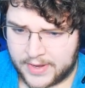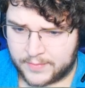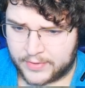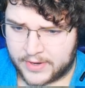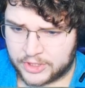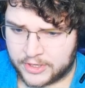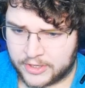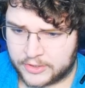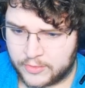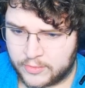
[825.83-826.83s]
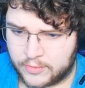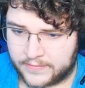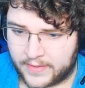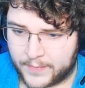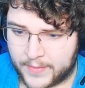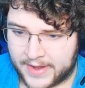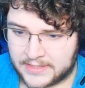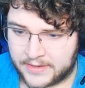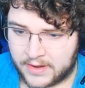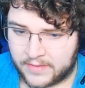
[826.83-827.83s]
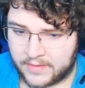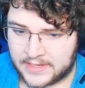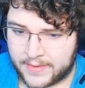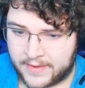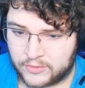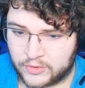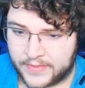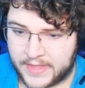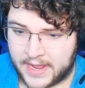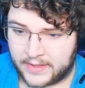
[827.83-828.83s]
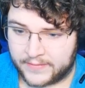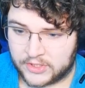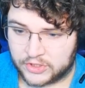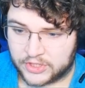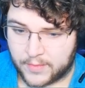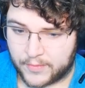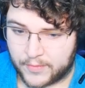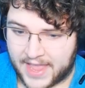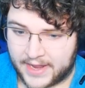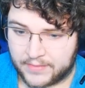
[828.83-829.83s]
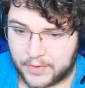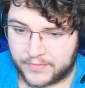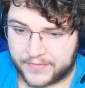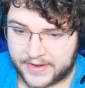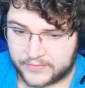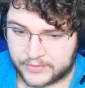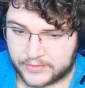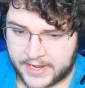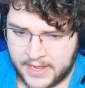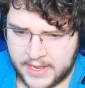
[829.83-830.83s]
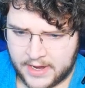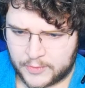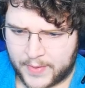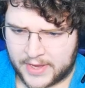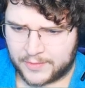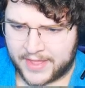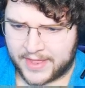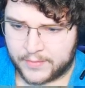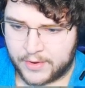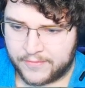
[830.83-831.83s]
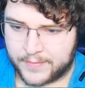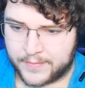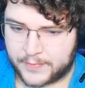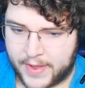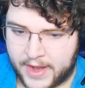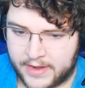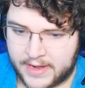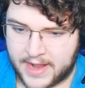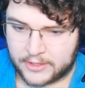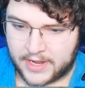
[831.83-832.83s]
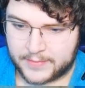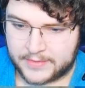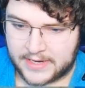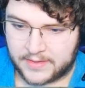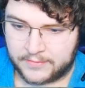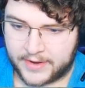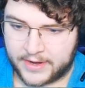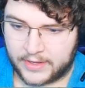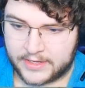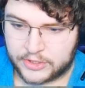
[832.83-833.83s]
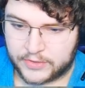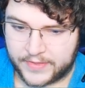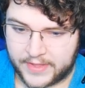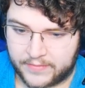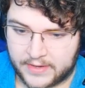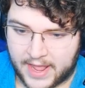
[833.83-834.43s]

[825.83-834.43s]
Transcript: pressure to develop a bacteria vaccine may have driven the alien researchers to come over the egg and remove the fetus for study. It's possible that, removed from its parent and natural habitat, some vital condition for the infant to